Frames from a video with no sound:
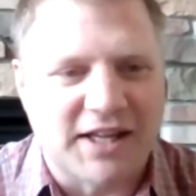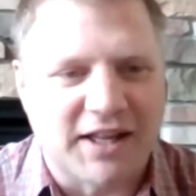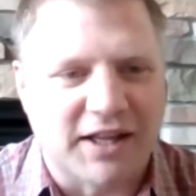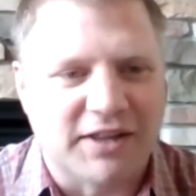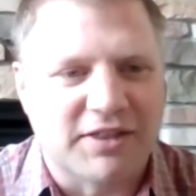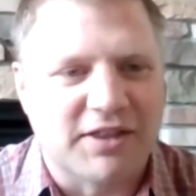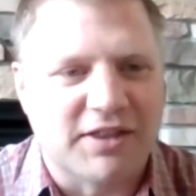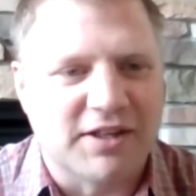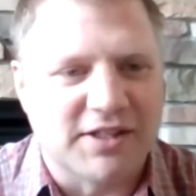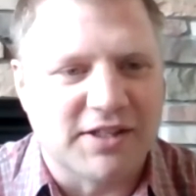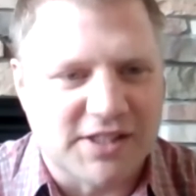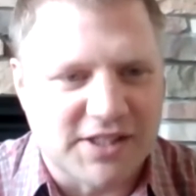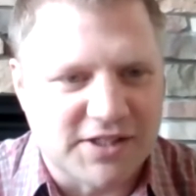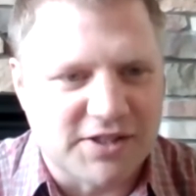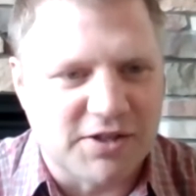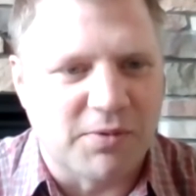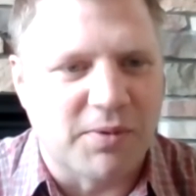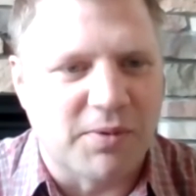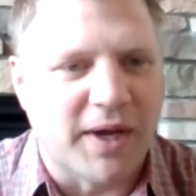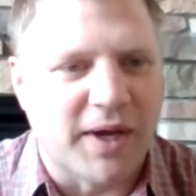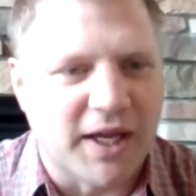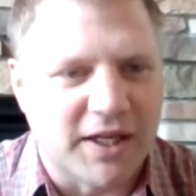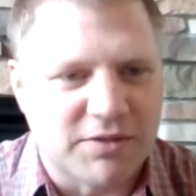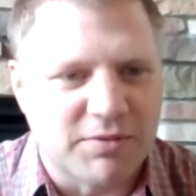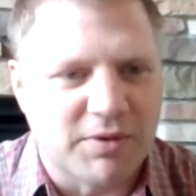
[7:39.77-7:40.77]
like, this is the
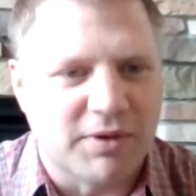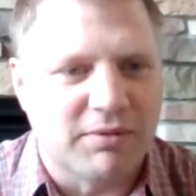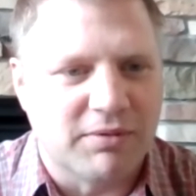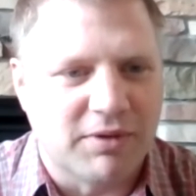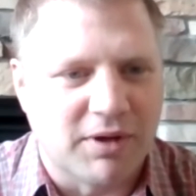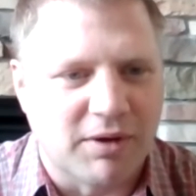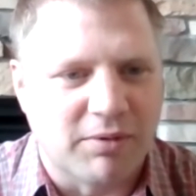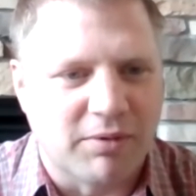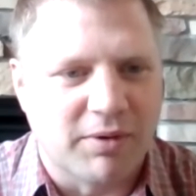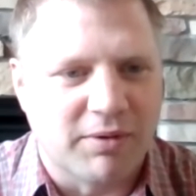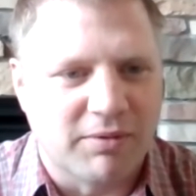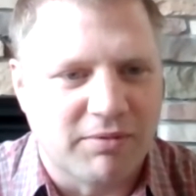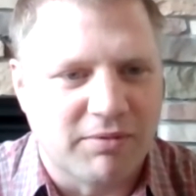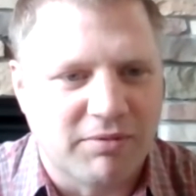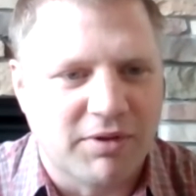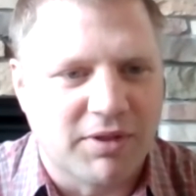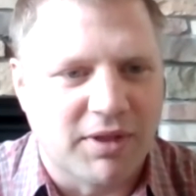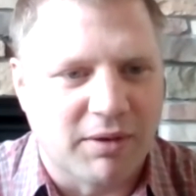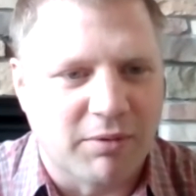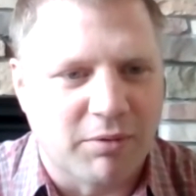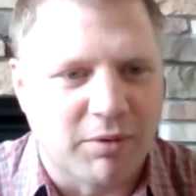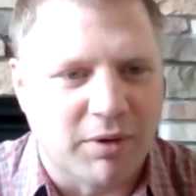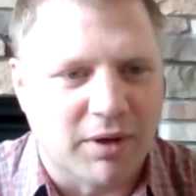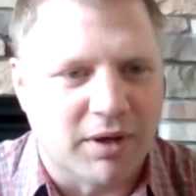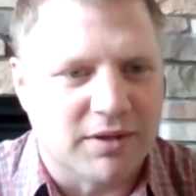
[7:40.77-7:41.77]
wage we
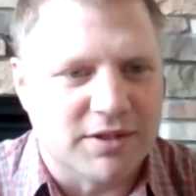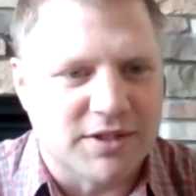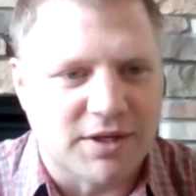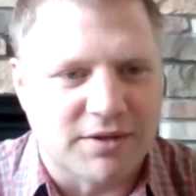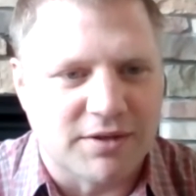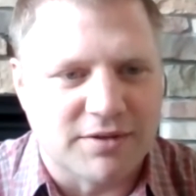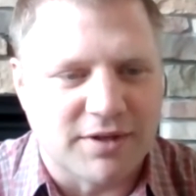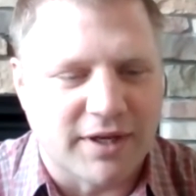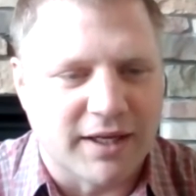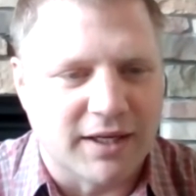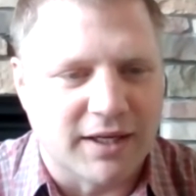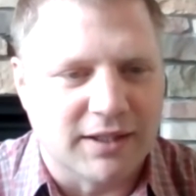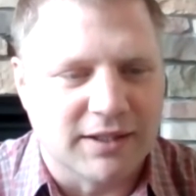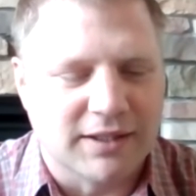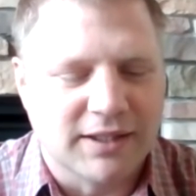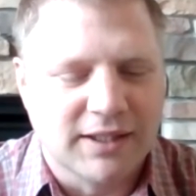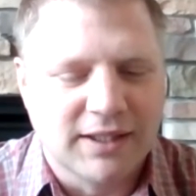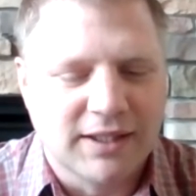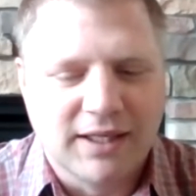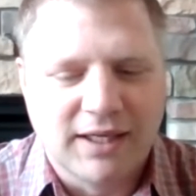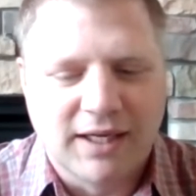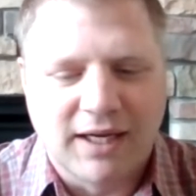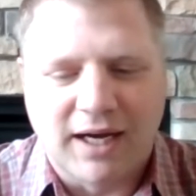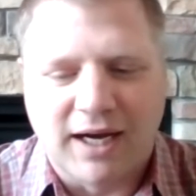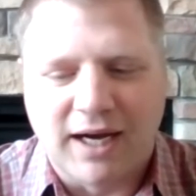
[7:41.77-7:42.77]
think workers are entitled,
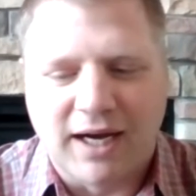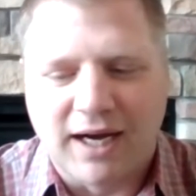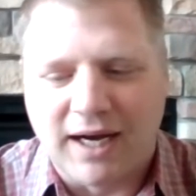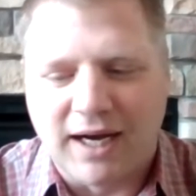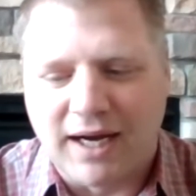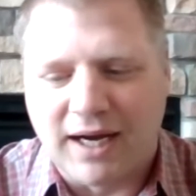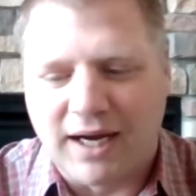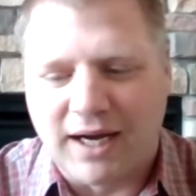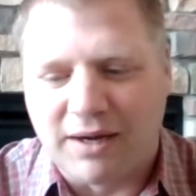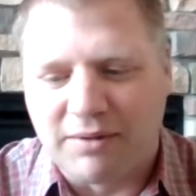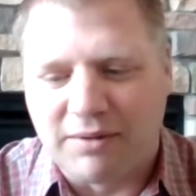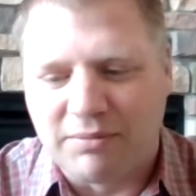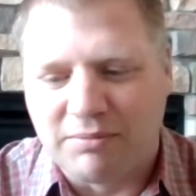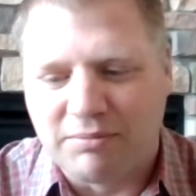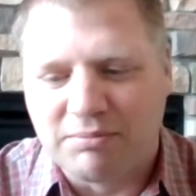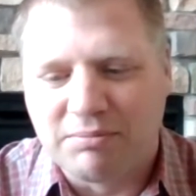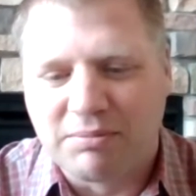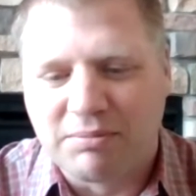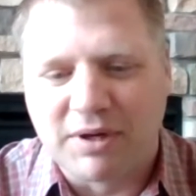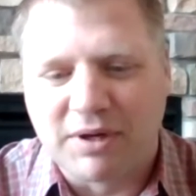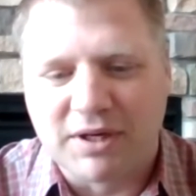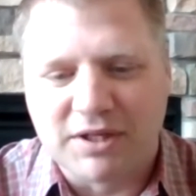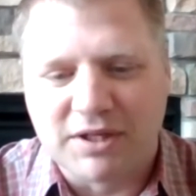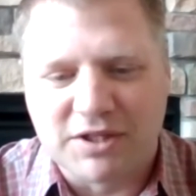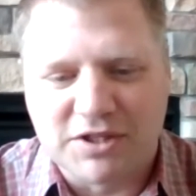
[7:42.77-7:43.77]

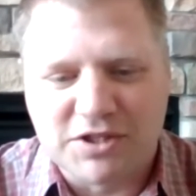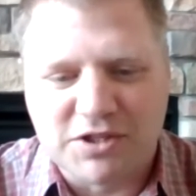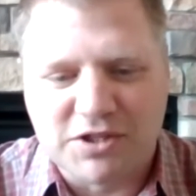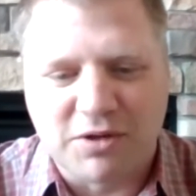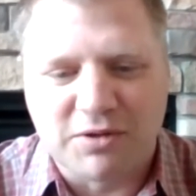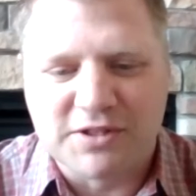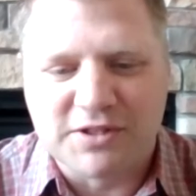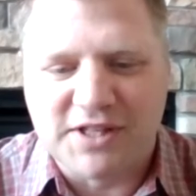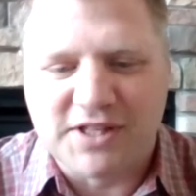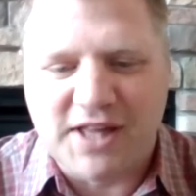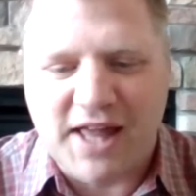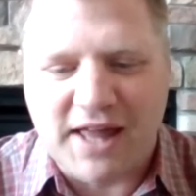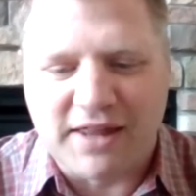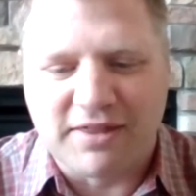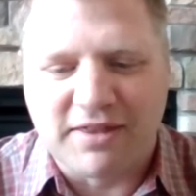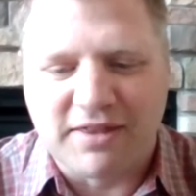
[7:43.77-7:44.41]
but it shows